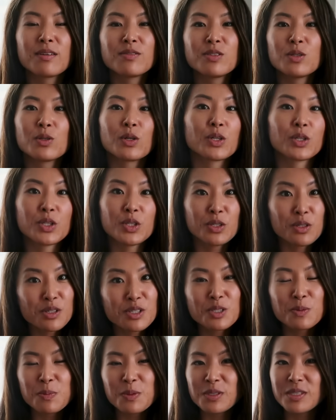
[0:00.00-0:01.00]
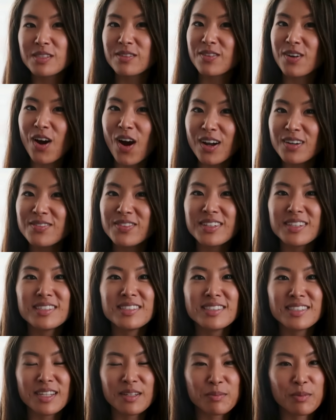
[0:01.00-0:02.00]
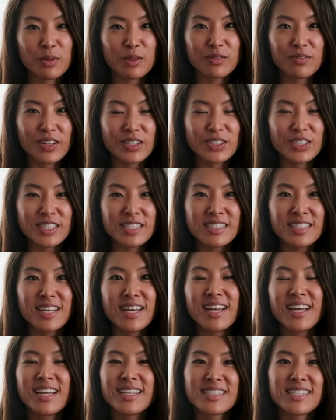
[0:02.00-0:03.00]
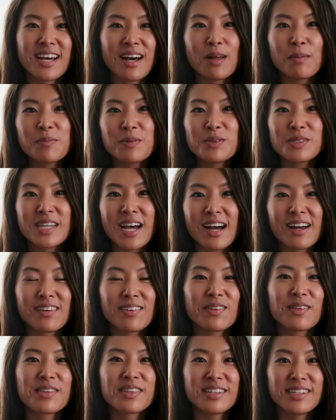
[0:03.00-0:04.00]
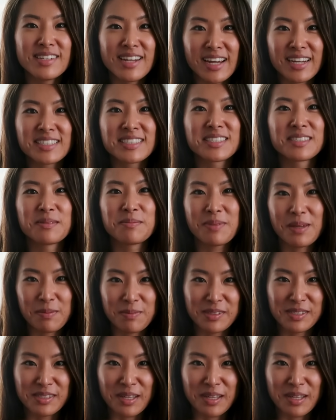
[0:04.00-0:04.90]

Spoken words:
gives you a huge boost of confidence and motivation to help you tackle the next baby